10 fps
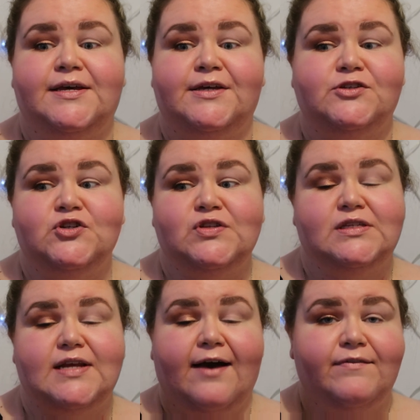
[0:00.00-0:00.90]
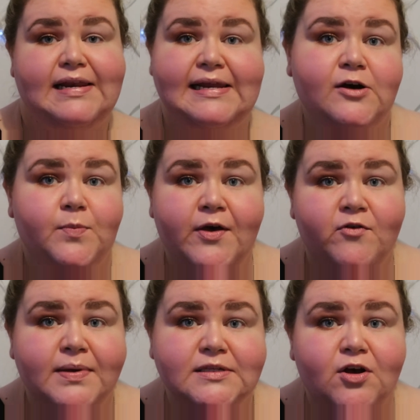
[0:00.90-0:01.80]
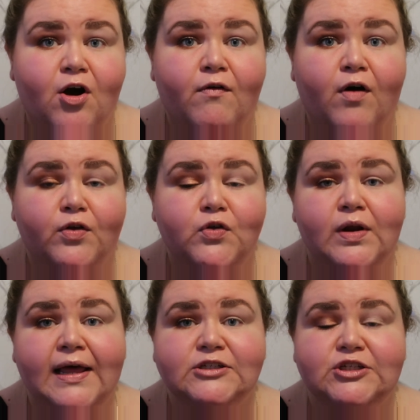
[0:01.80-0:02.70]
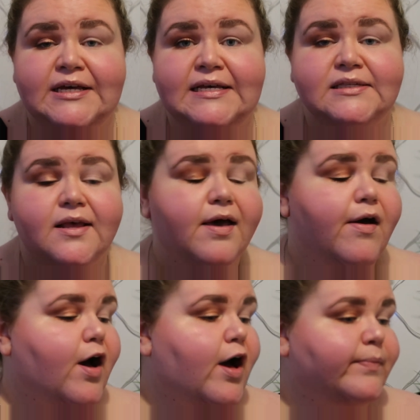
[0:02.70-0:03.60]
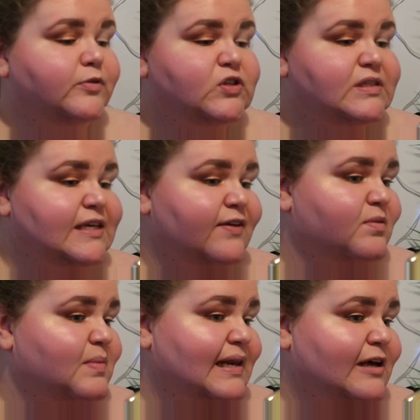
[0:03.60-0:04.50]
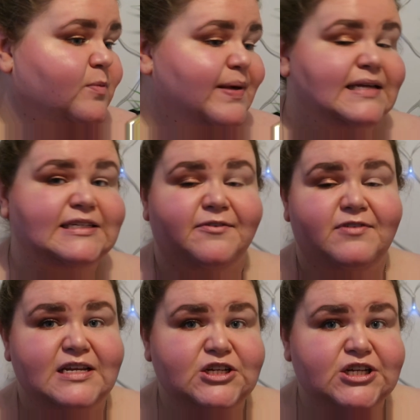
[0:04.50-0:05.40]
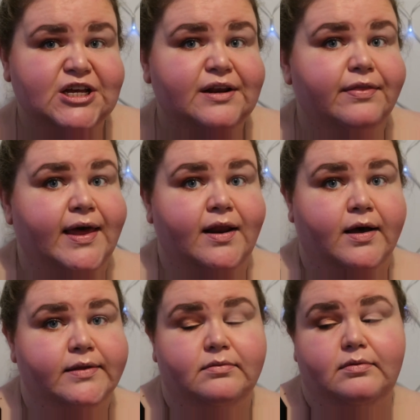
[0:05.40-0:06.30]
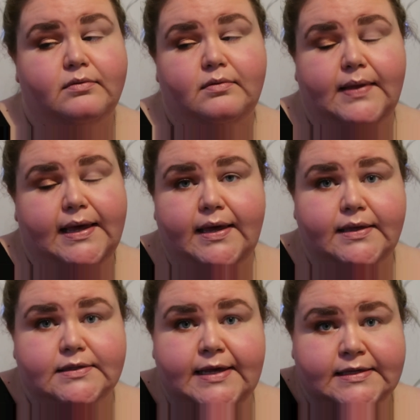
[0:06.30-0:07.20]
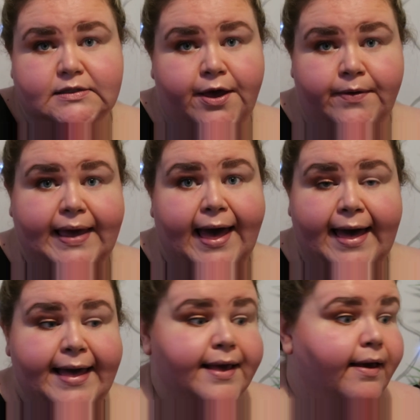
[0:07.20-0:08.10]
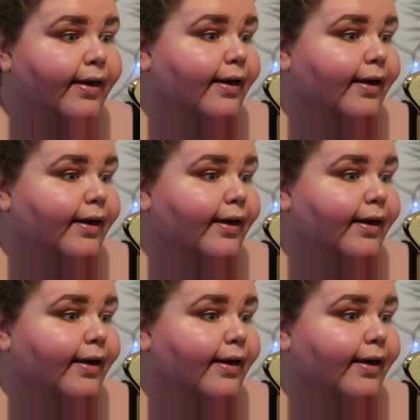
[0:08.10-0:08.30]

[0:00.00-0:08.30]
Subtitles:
to just have a little bit of mascara on your lashes, just to give them a little bit of definition, then it's okay.